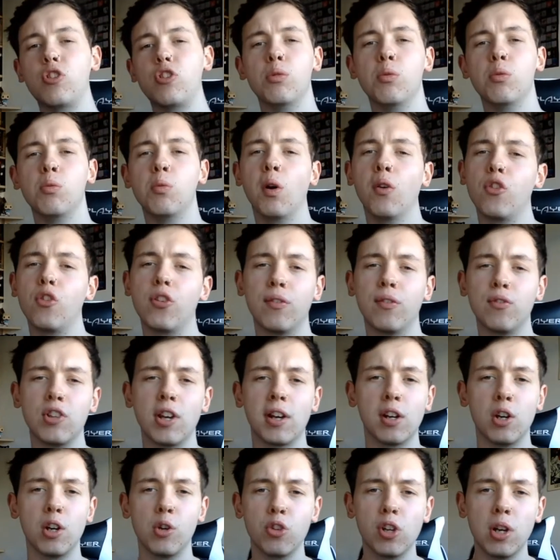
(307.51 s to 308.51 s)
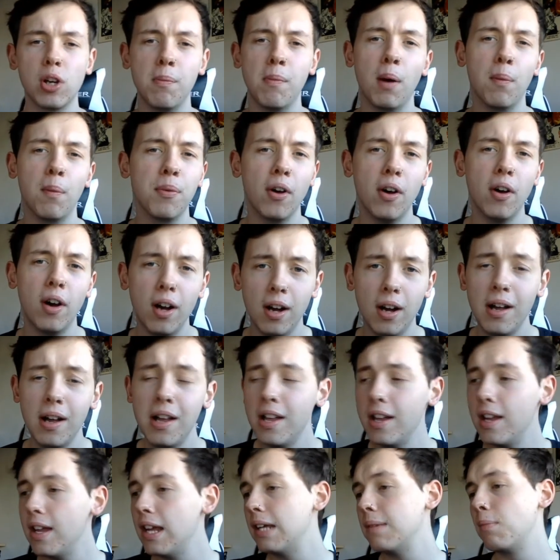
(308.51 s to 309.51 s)
She will want Shevchenko to come up to her,
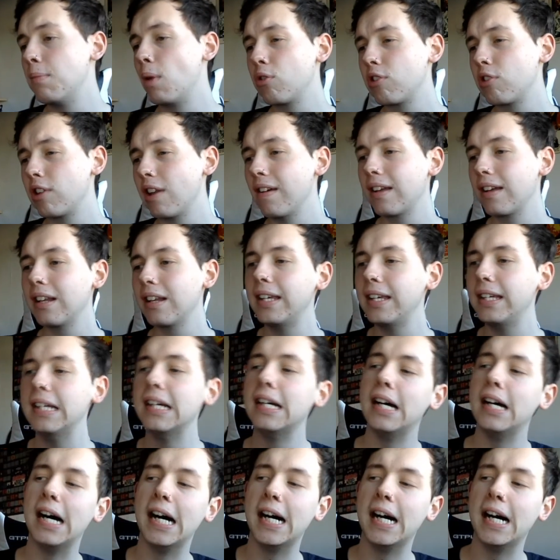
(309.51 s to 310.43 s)
most likely.